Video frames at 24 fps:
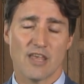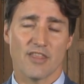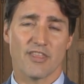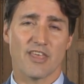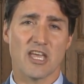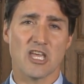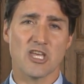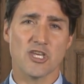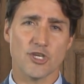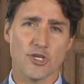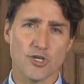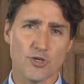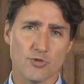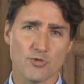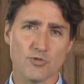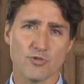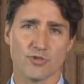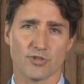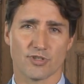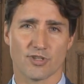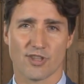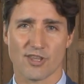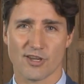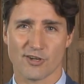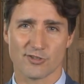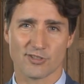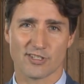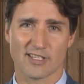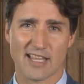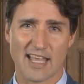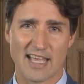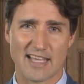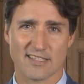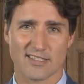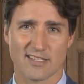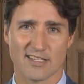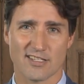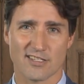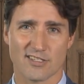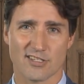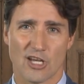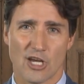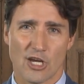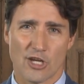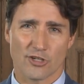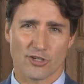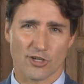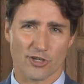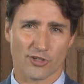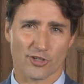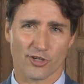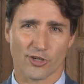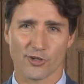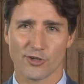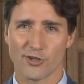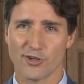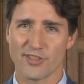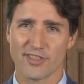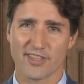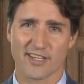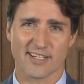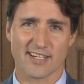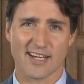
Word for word: they used those lessons to turn the